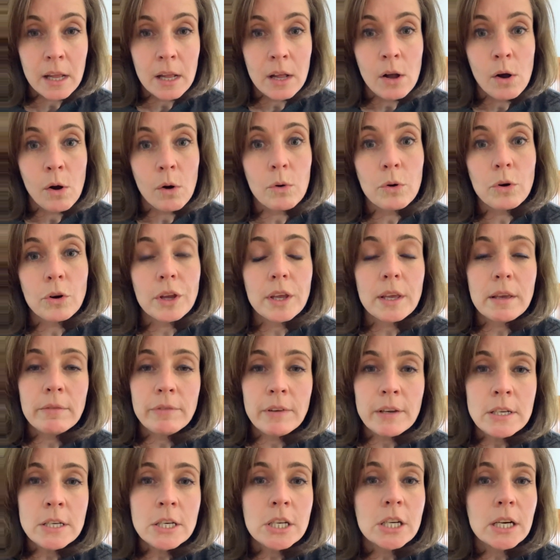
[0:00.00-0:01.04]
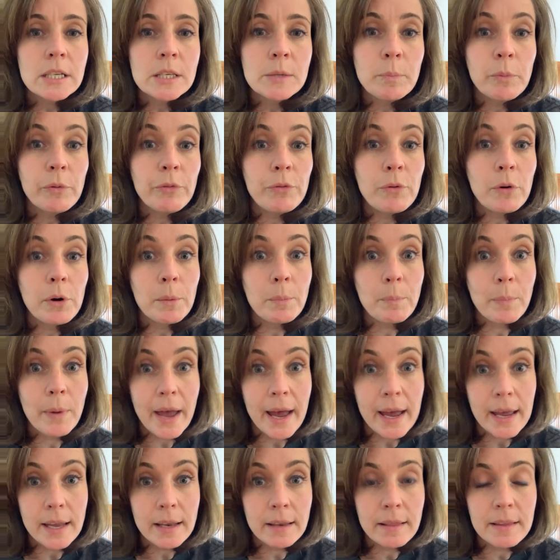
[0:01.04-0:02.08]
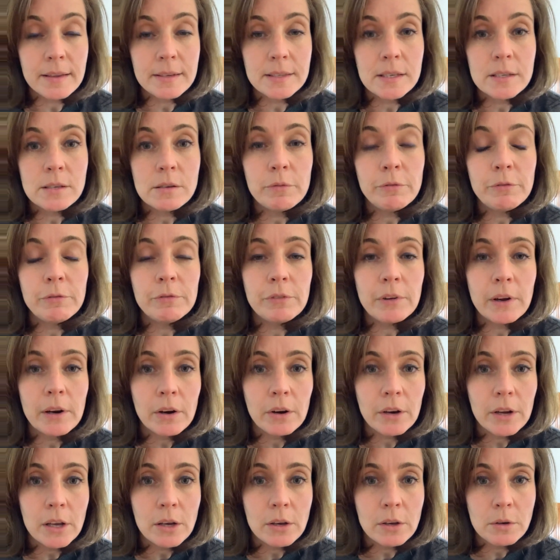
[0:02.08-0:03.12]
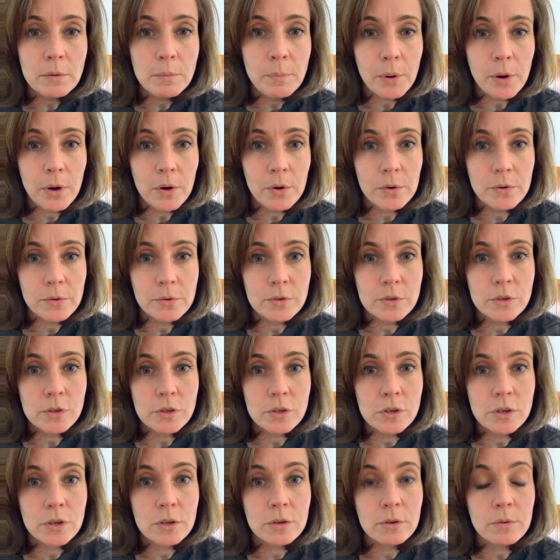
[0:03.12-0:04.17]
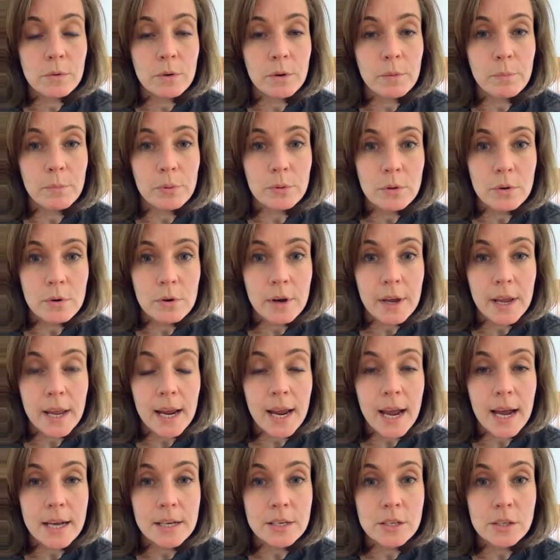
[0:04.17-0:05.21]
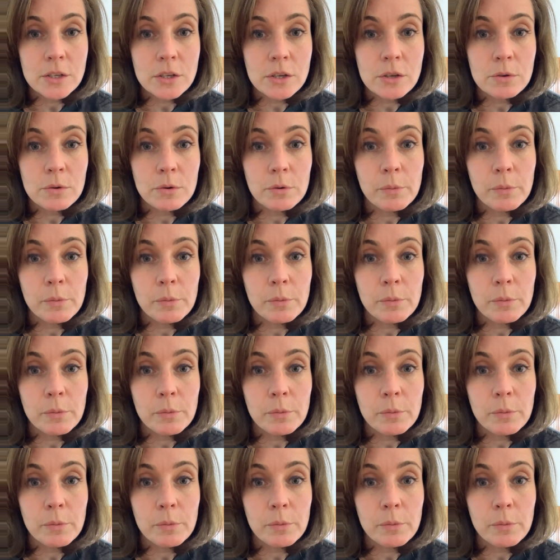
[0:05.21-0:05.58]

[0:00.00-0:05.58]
or even just before bed. This is a very good pose to employ as you